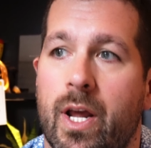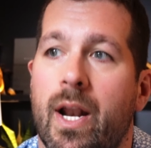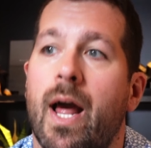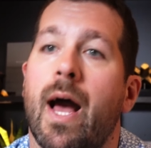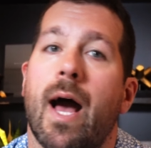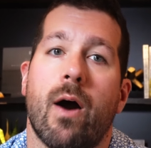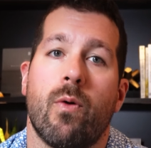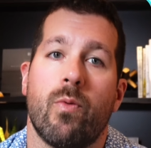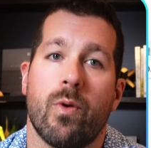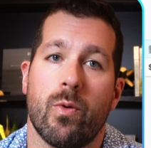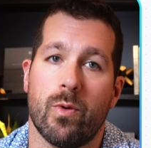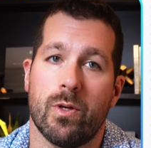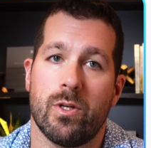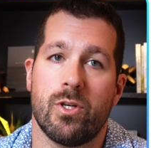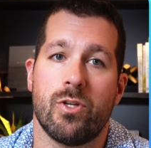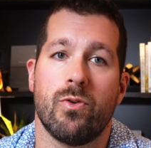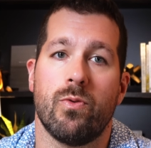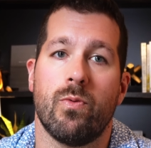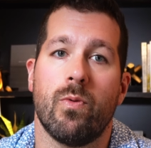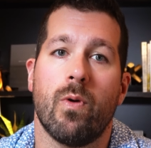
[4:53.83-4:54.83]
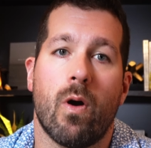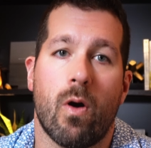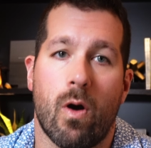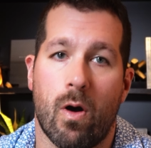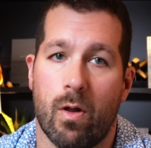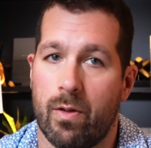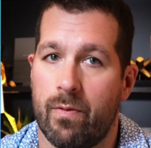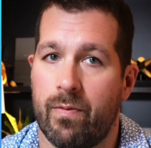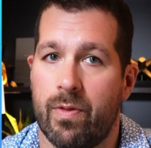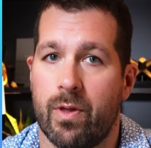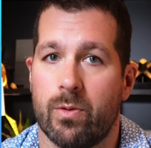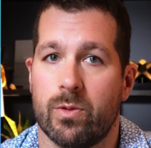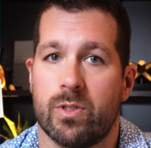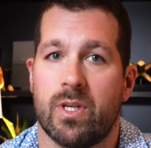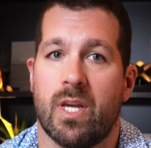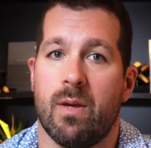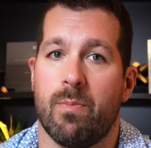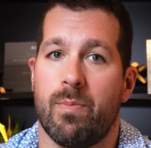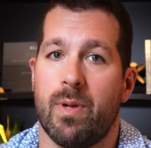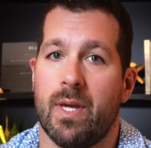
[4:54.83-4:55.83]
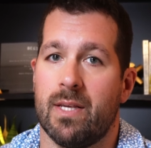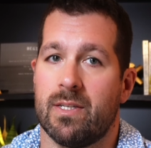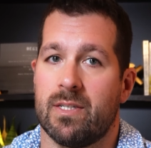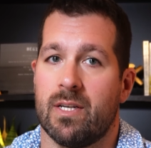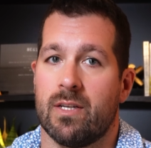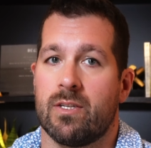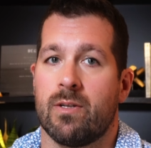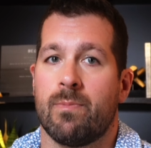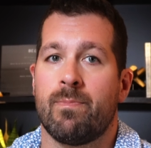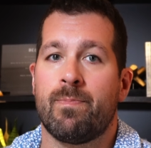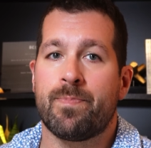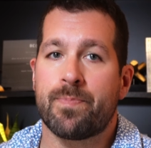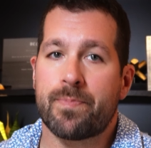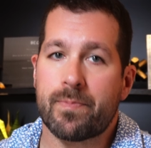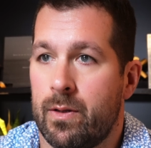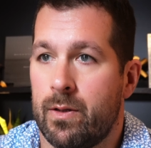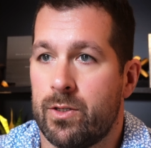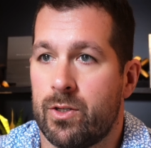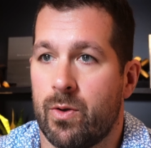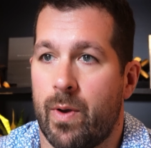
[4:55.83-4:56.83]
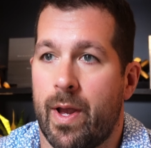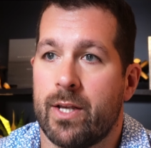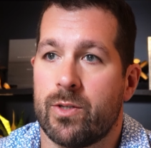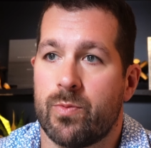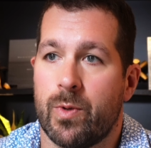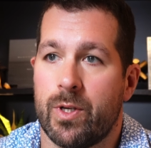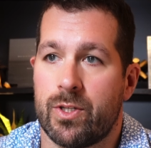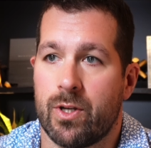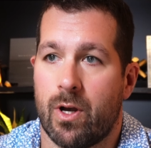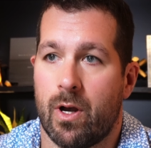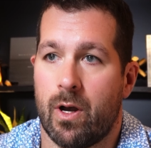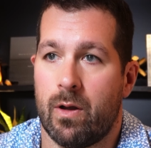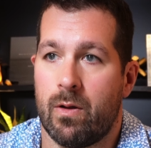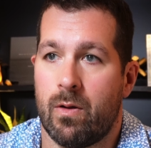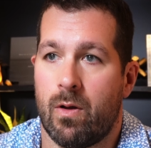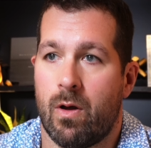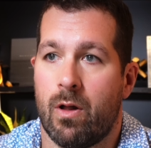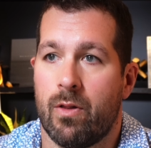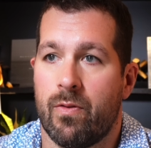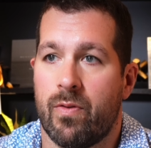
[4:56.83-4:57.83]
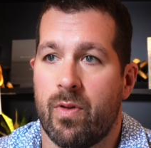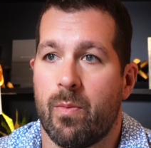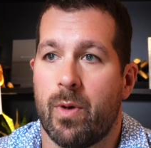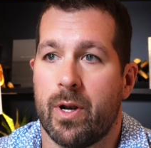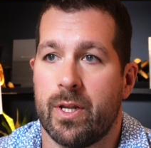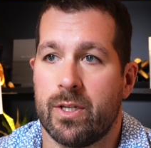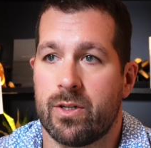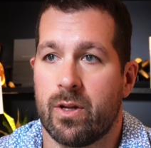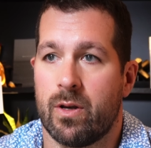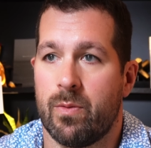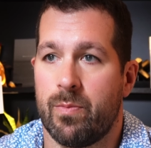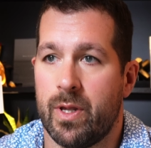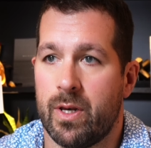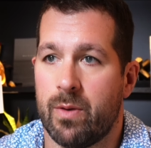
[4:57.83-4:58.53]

at how we would do all of those key pieces. So as we saw, all of the money is going to be